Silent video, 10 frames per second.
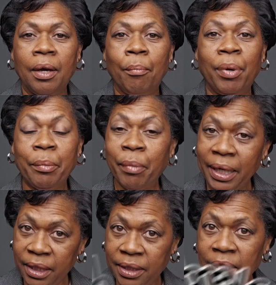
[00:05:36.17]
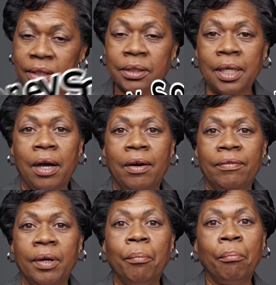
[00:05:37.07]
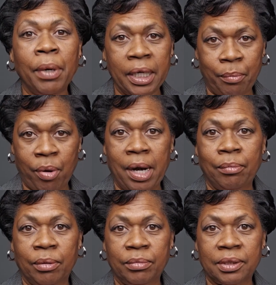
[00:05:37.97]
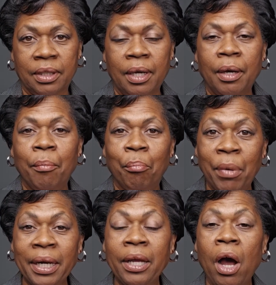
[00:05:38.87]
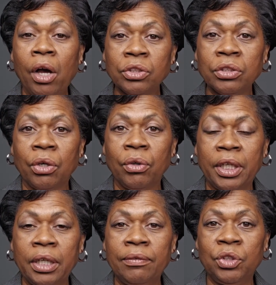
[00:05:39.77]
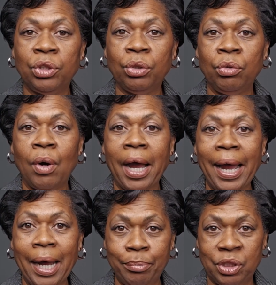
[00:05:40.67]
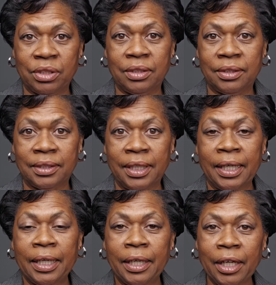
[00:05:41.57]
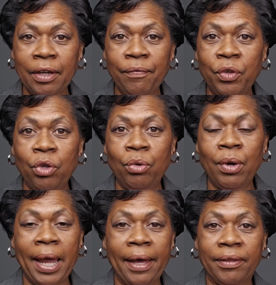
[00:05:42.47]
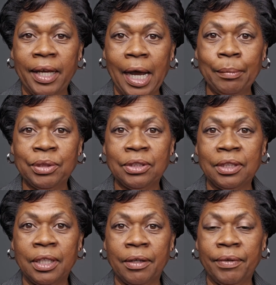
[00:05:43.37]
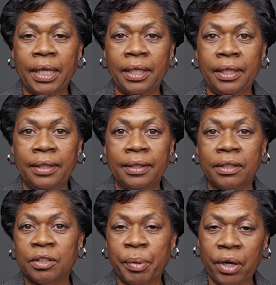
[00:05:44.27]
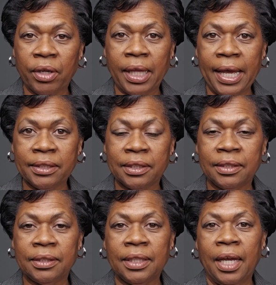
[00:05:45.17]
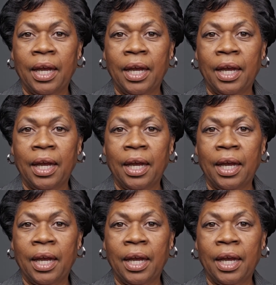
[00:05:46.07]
but money does solve money problems. Money also gives you options. If you had the option of getting this pair of glasses